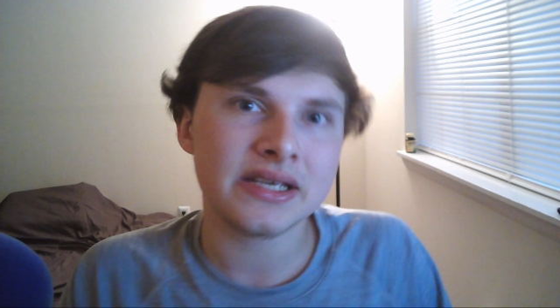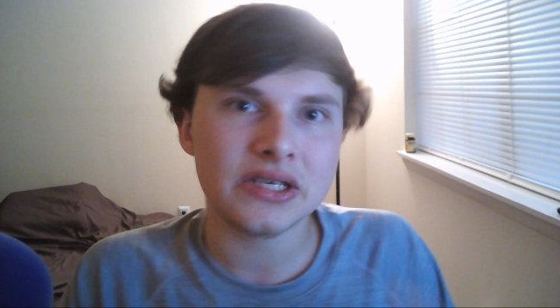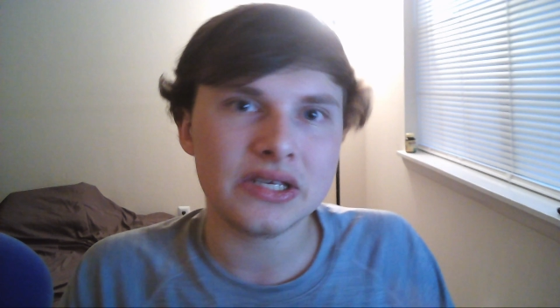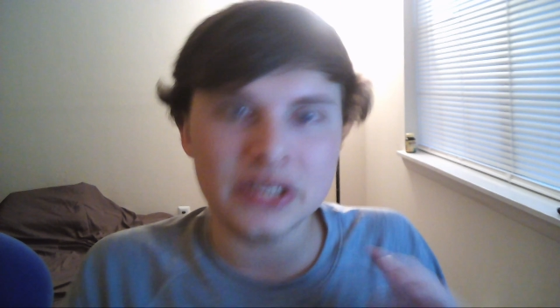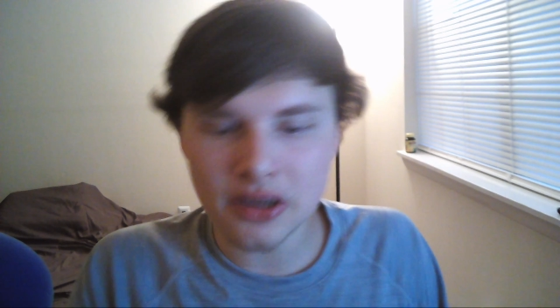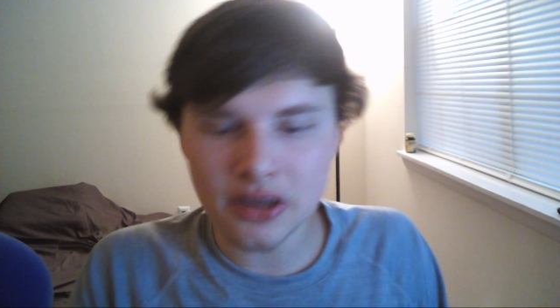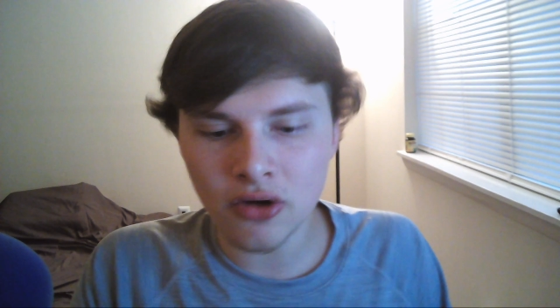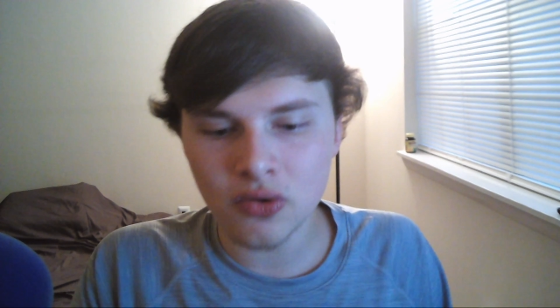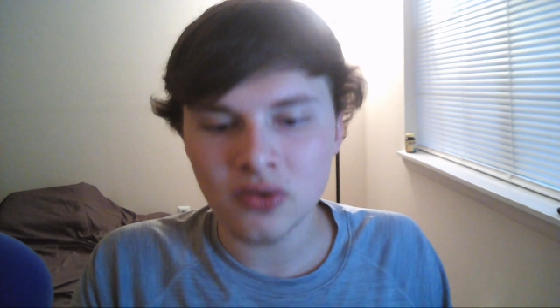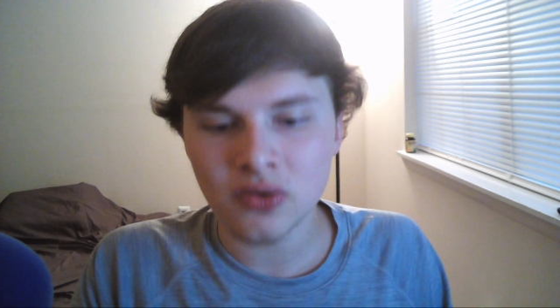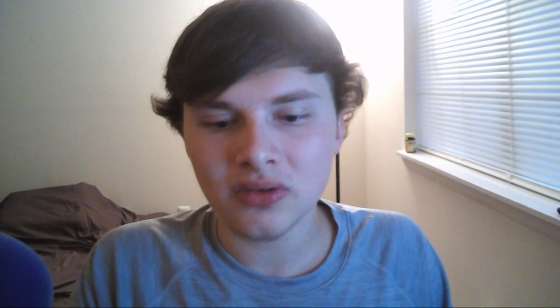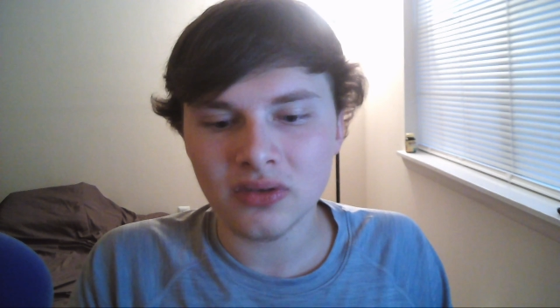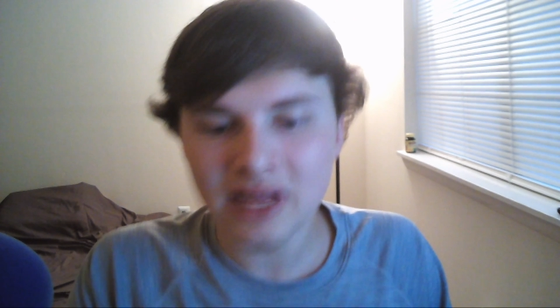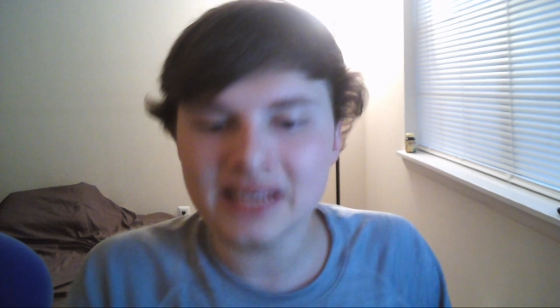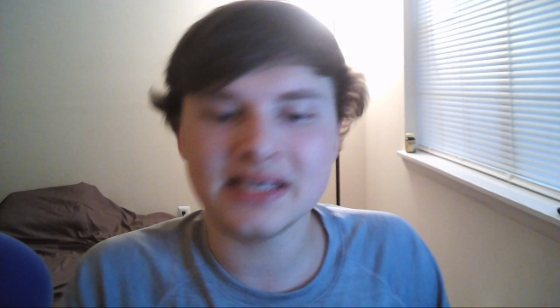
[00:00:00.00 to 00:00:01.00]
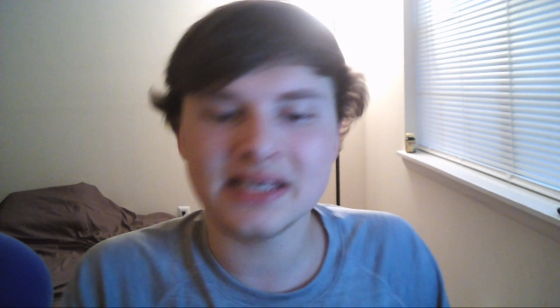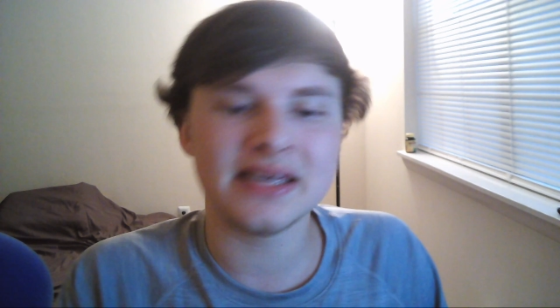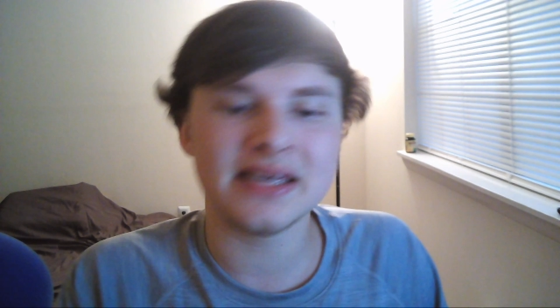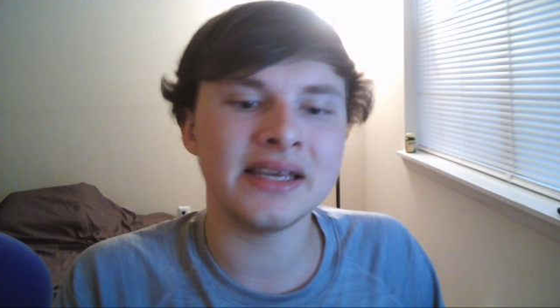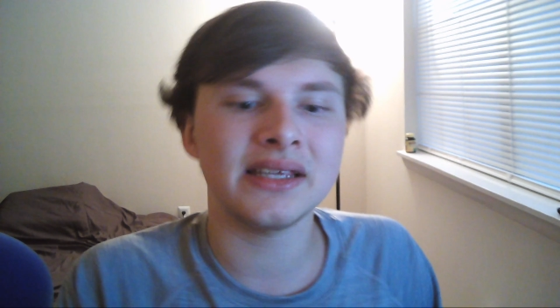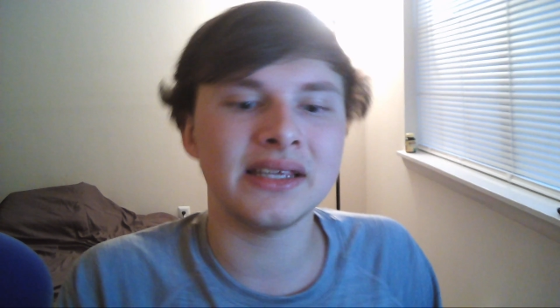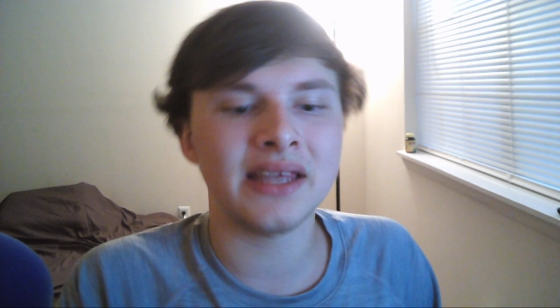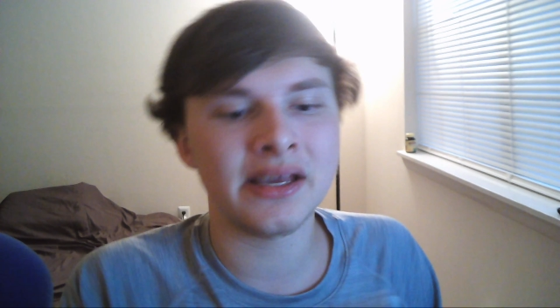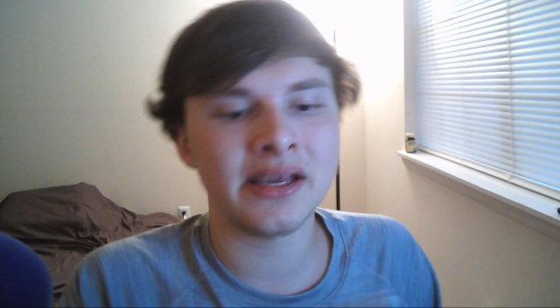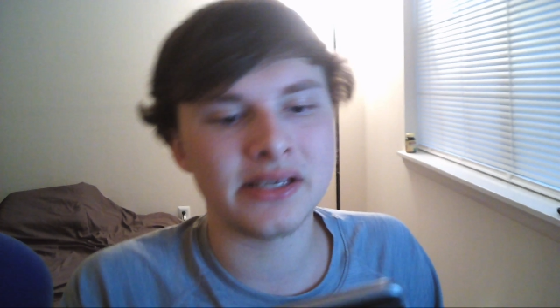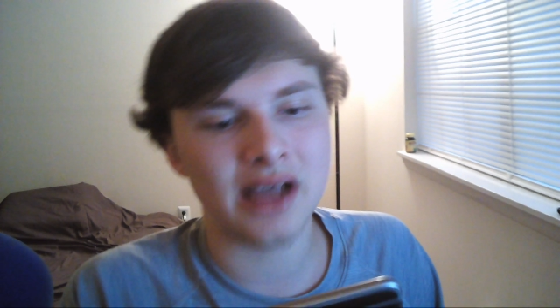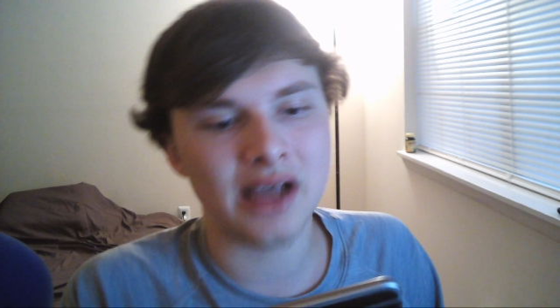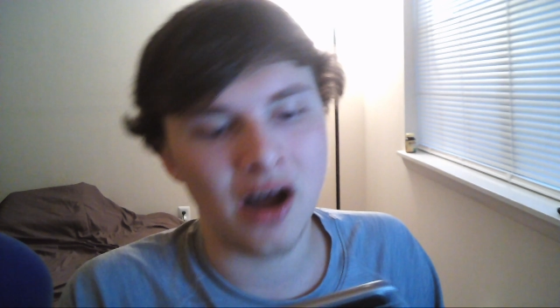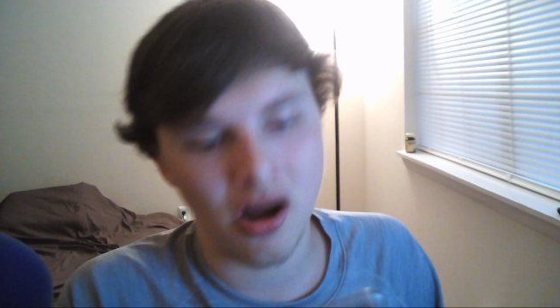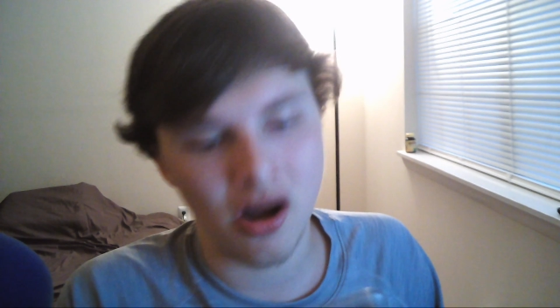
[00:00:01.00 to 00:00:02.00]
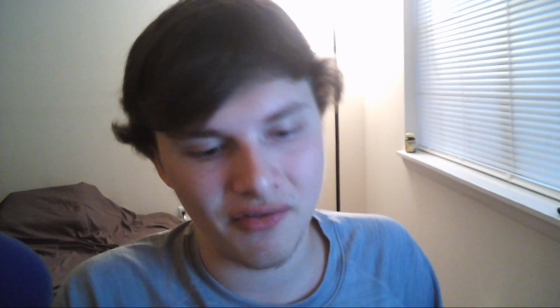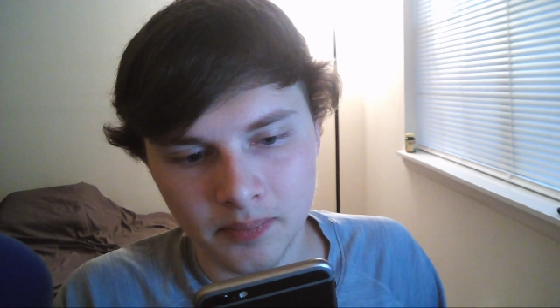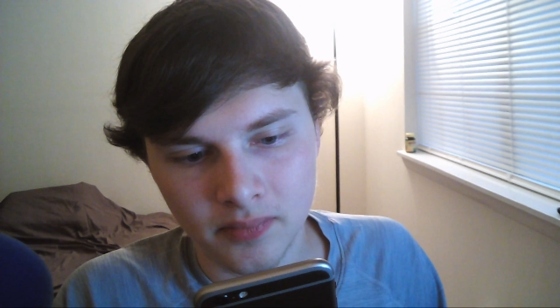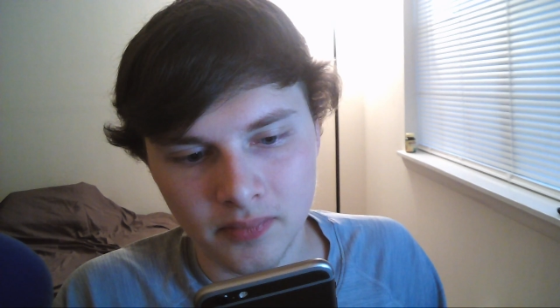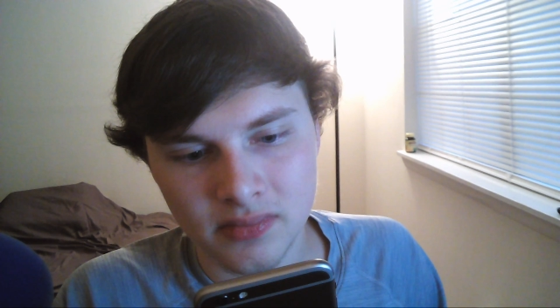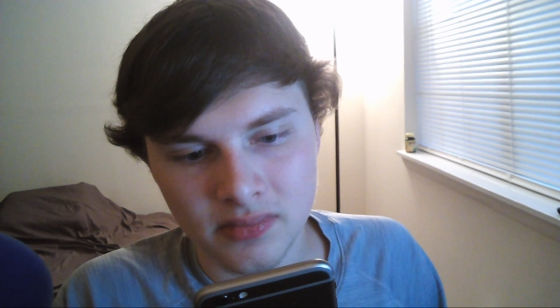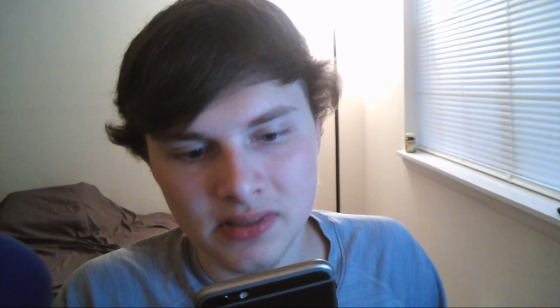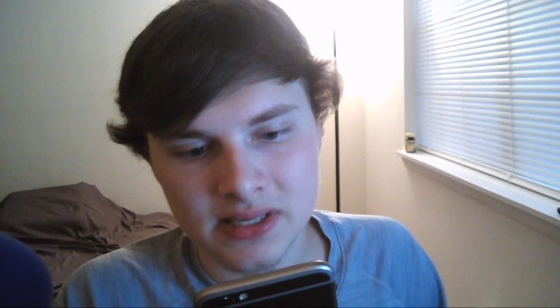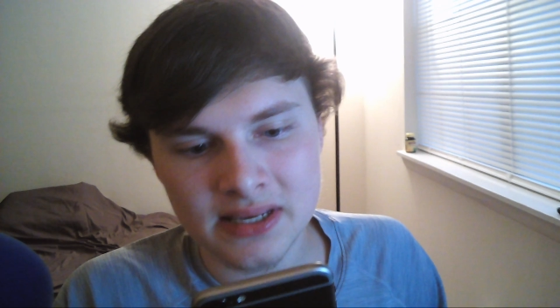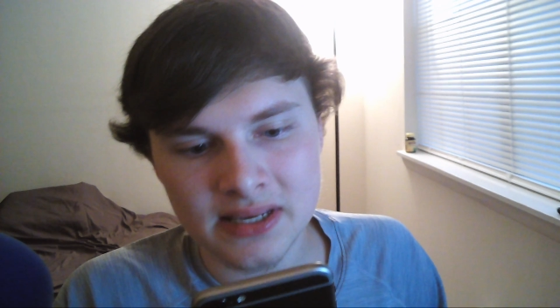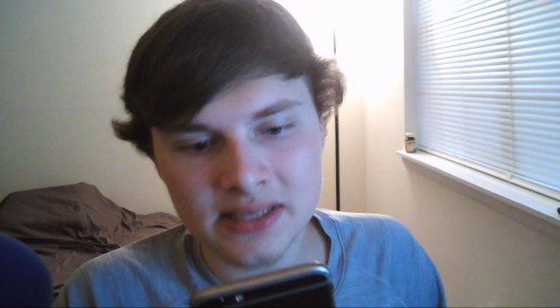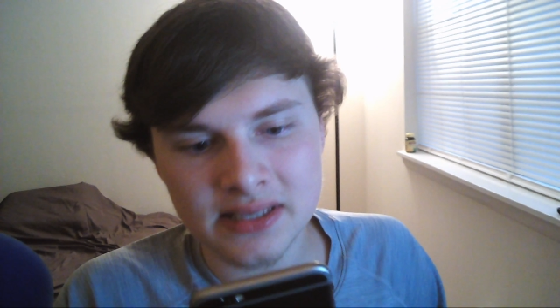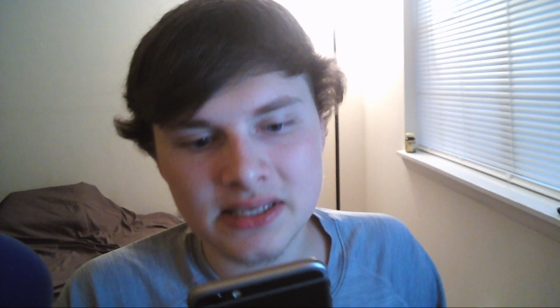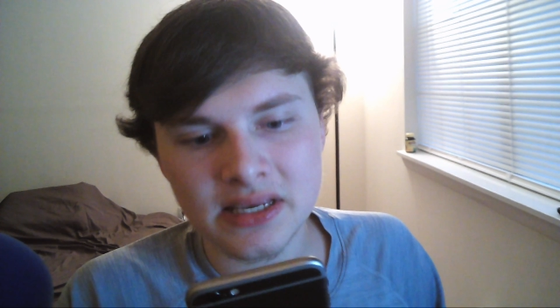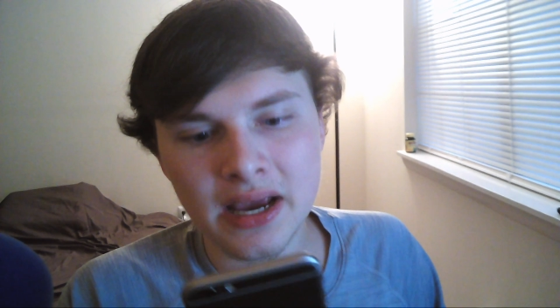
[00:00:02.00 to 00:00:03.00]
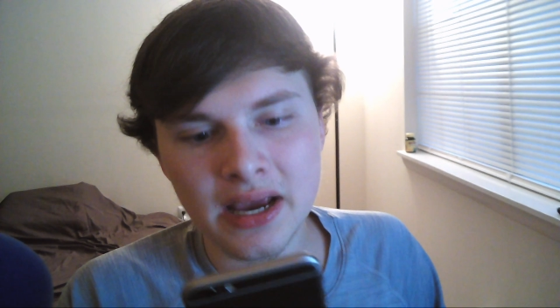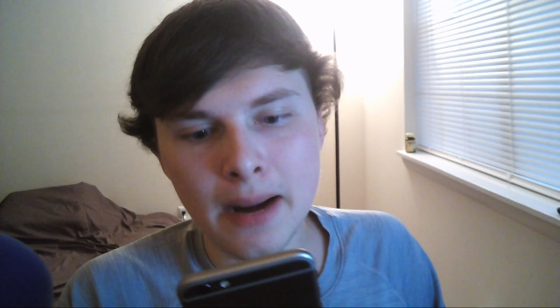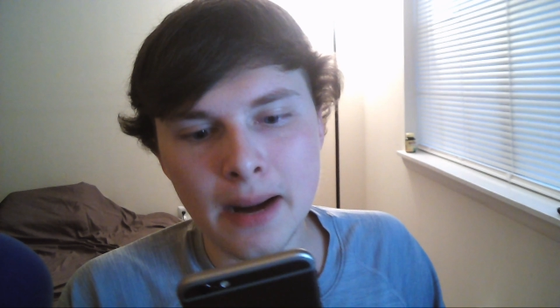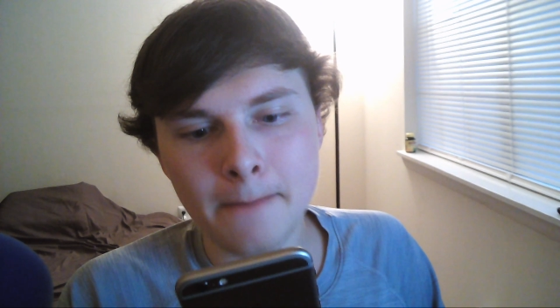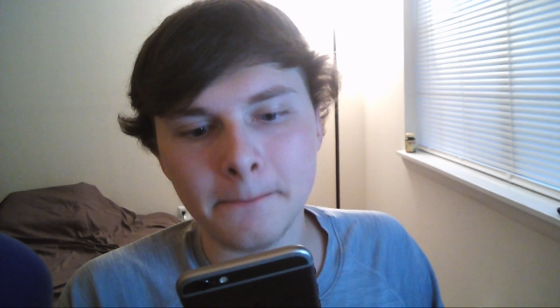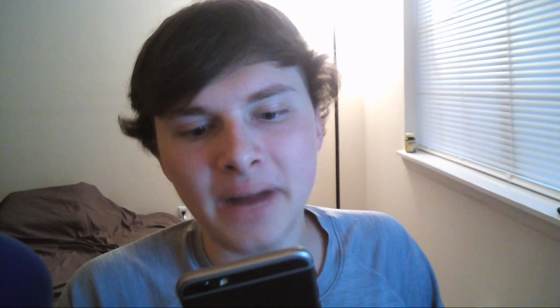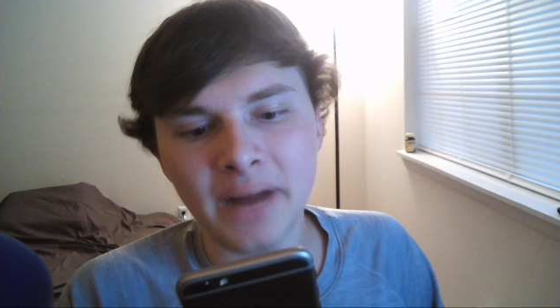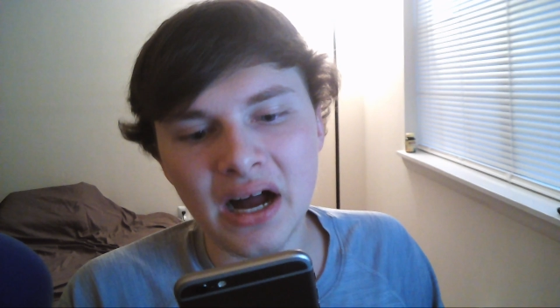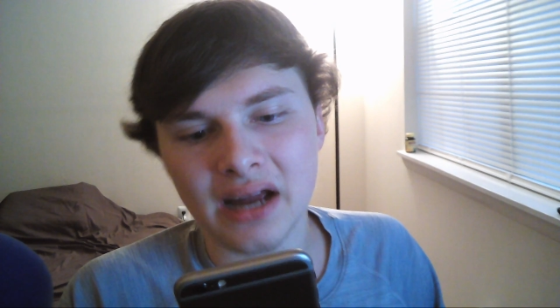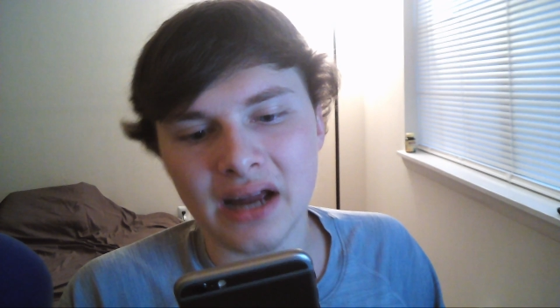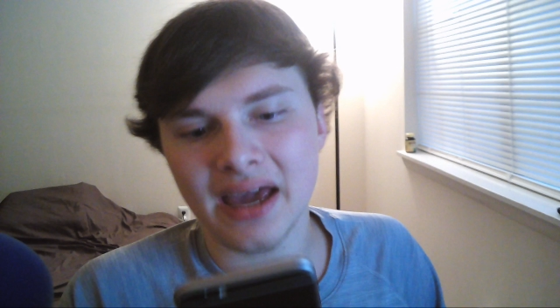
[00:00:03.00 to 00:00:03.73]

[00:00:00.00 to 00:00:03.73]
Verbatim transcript: So let's kick things off. Sincere Buck